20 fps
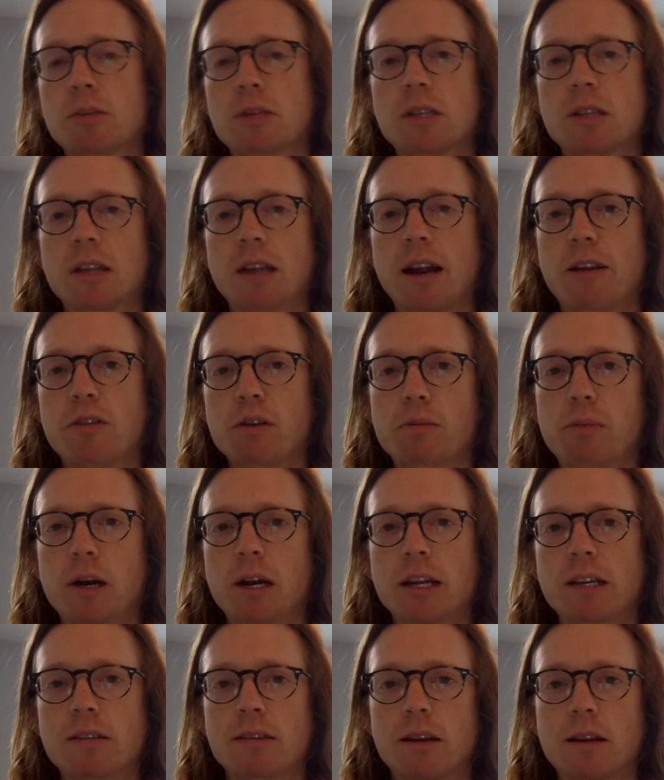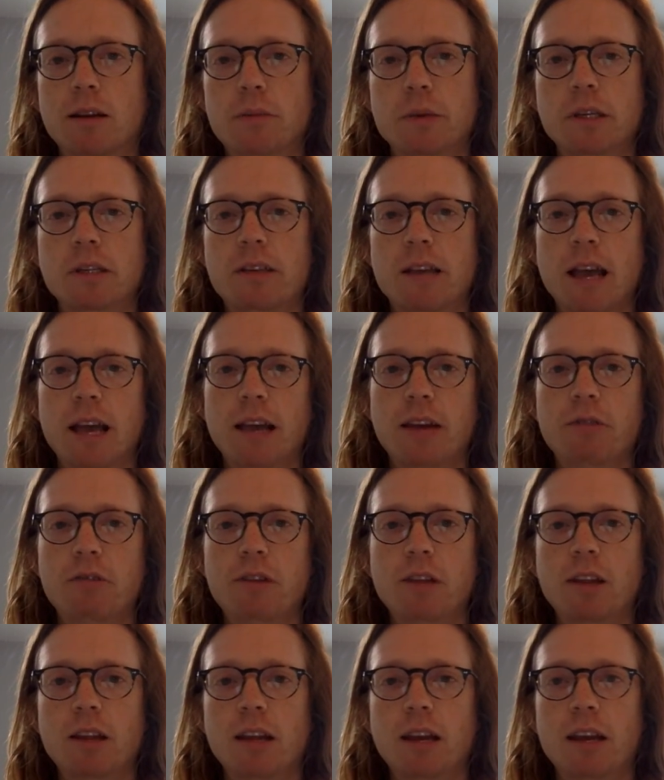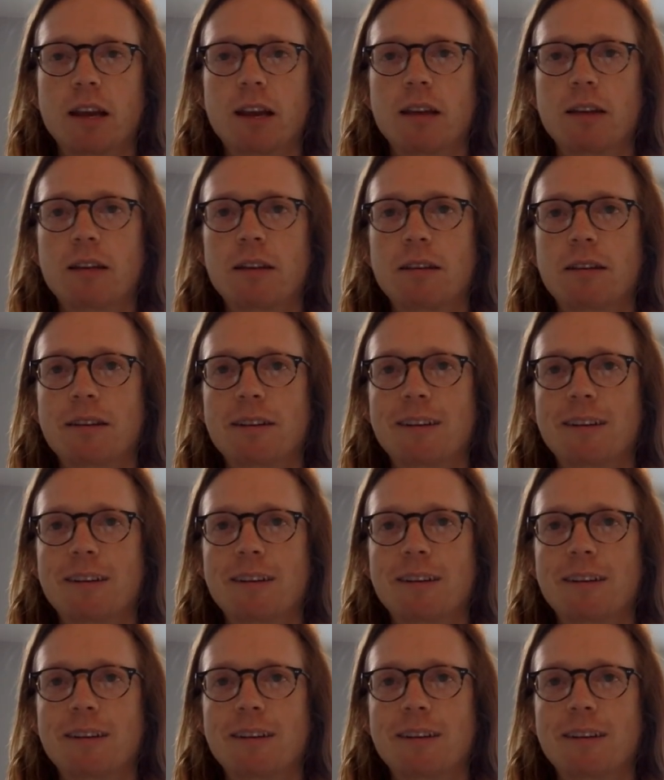as in everybody's going to be saved in the end.